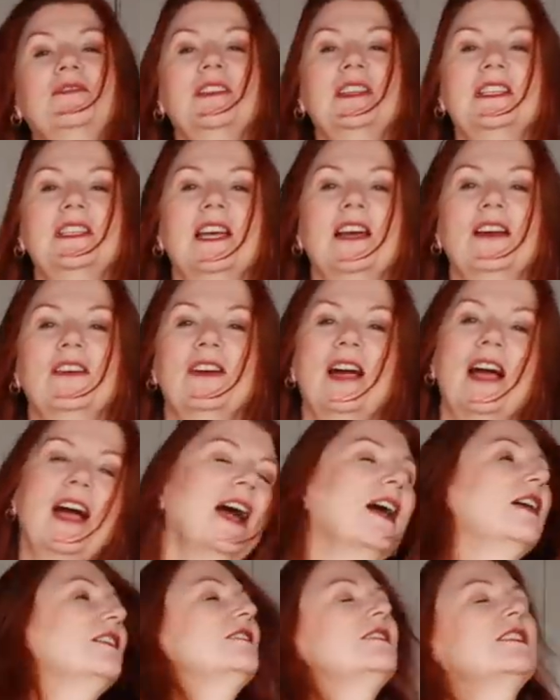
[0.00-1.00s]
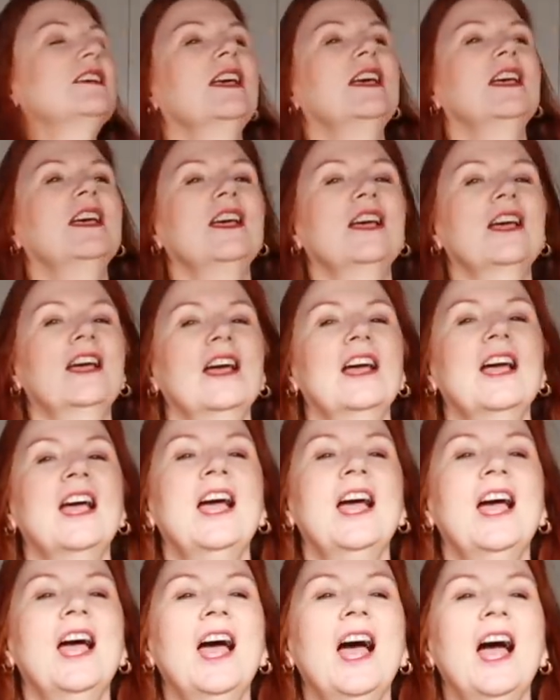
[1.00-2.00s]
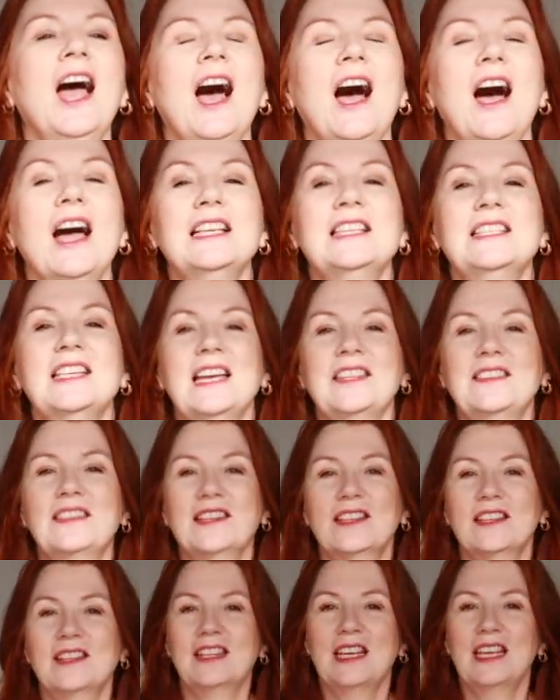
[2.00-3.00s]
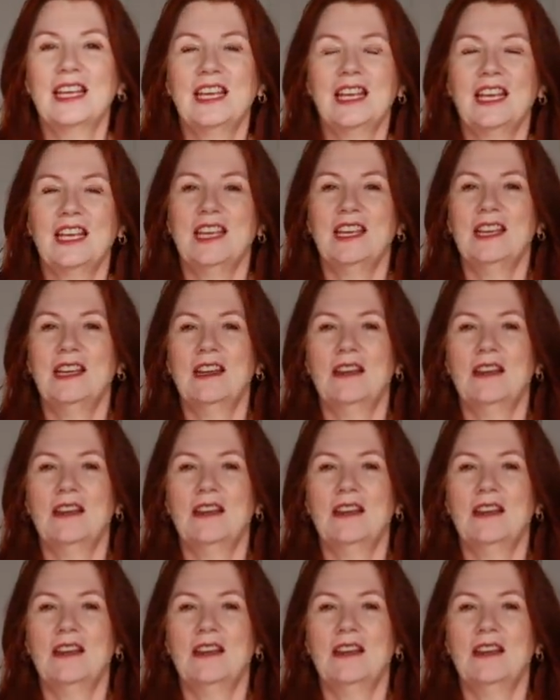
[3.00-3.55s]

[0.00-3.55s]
video, and I said that the you